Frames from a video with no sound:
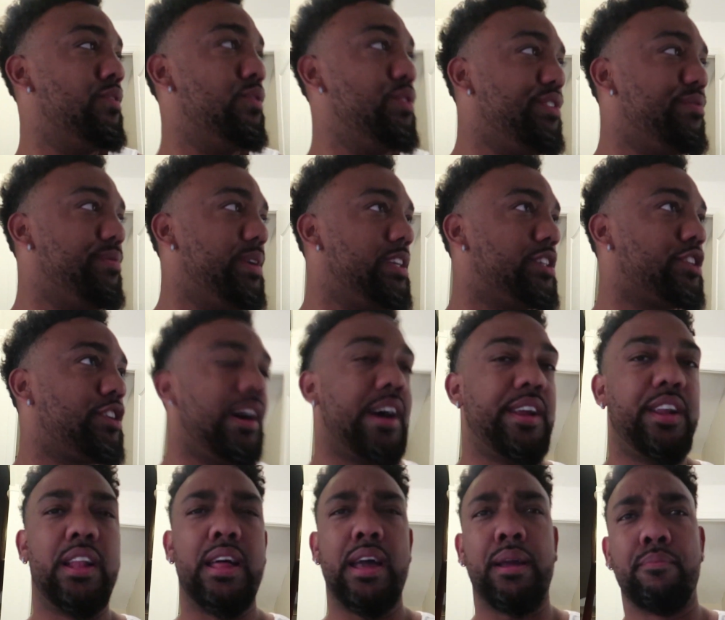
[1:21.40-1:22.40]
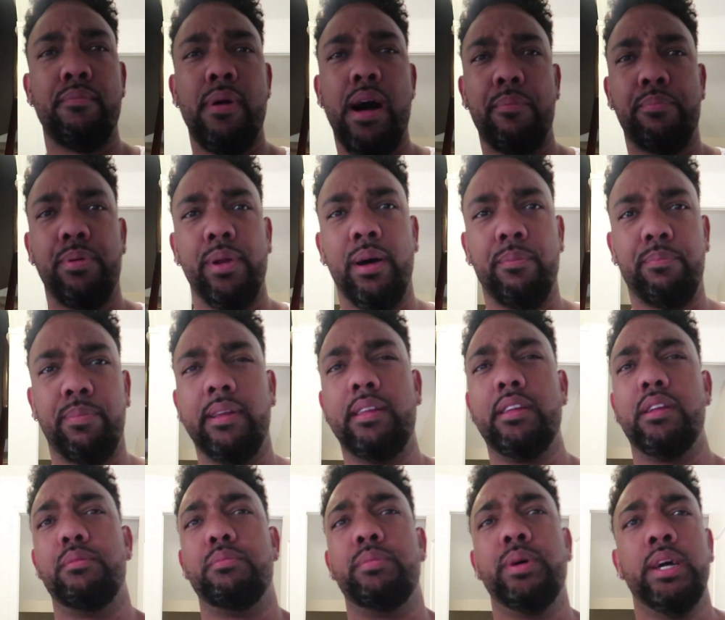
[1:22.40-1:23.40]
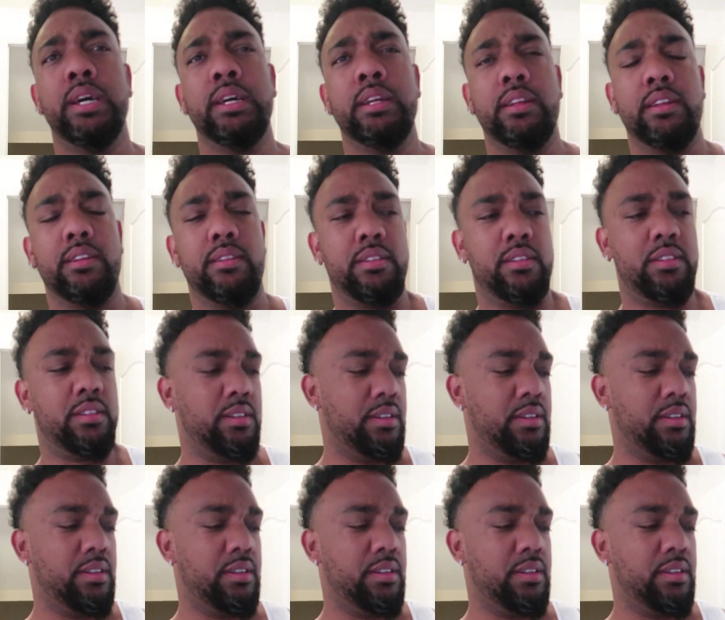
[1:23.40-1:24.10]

we've been trying to like mop it up a little bit.